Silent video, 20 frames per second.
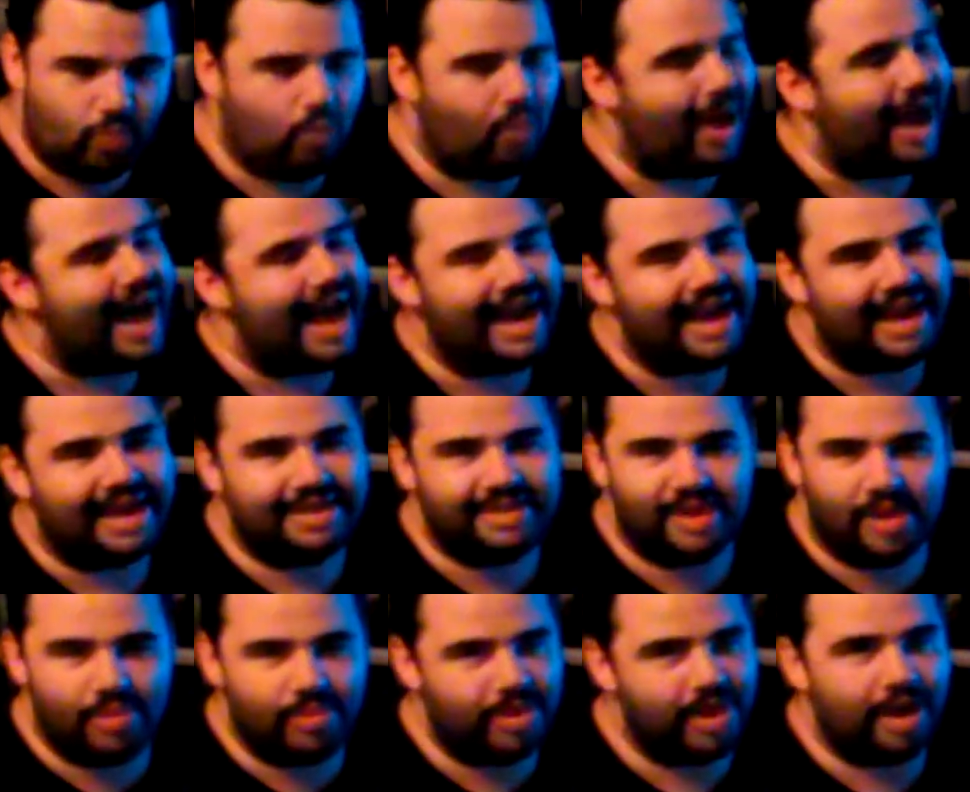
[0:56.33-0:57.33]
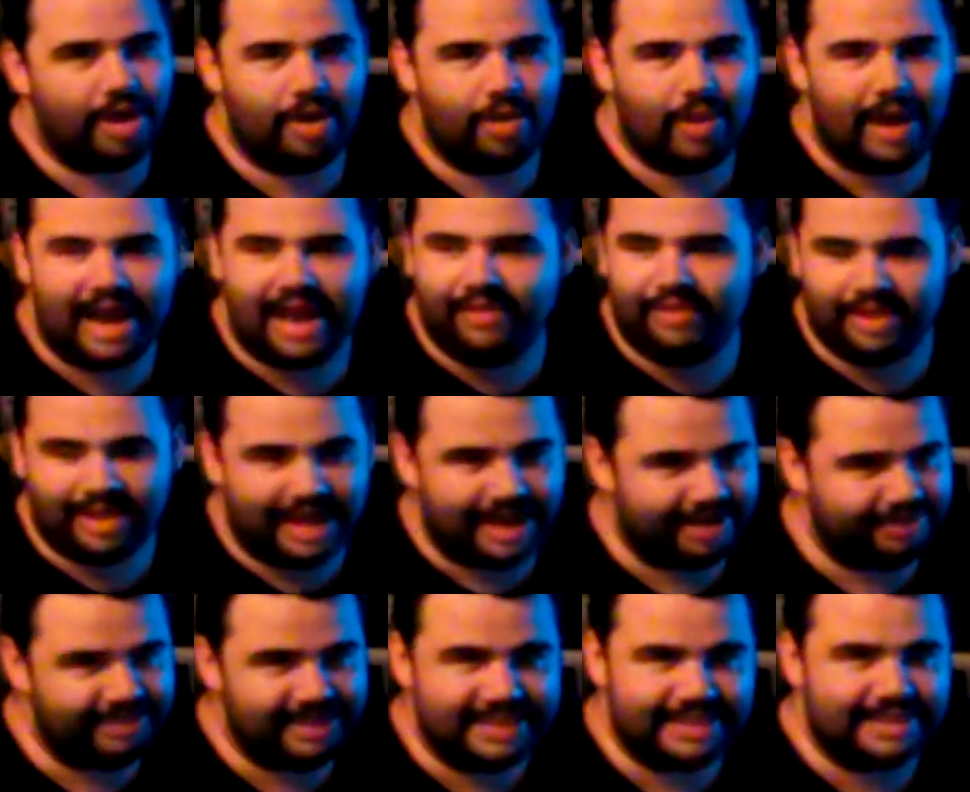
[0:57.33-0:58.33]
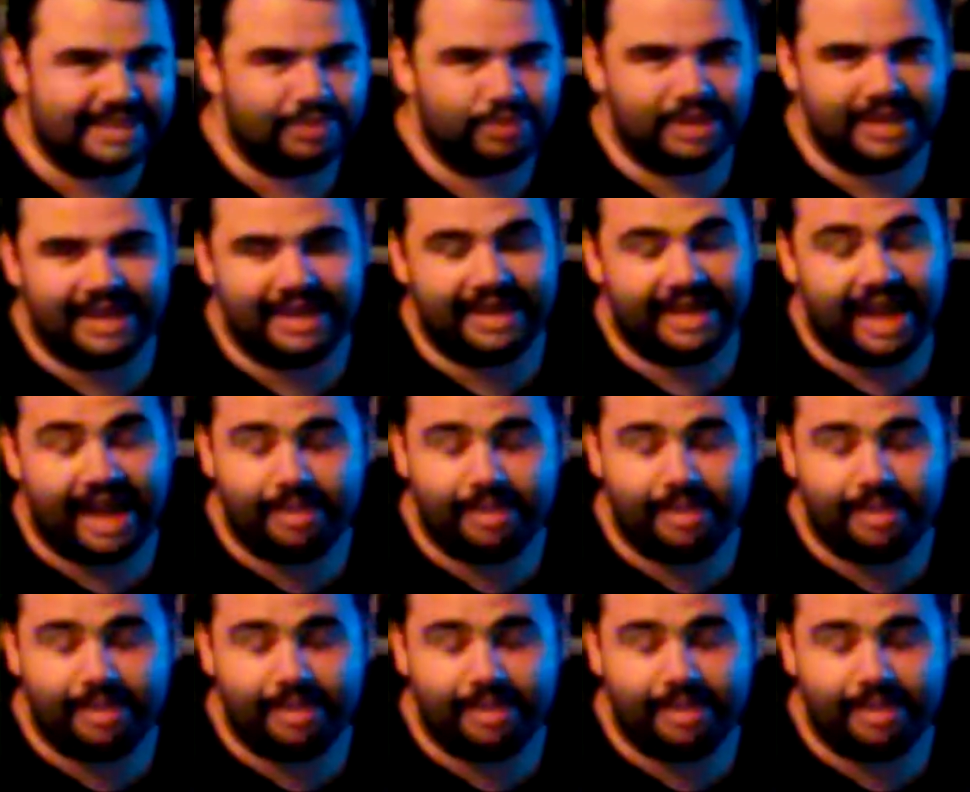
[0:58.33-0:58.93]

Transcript: Why, I don't know. I have a lot of Disney-related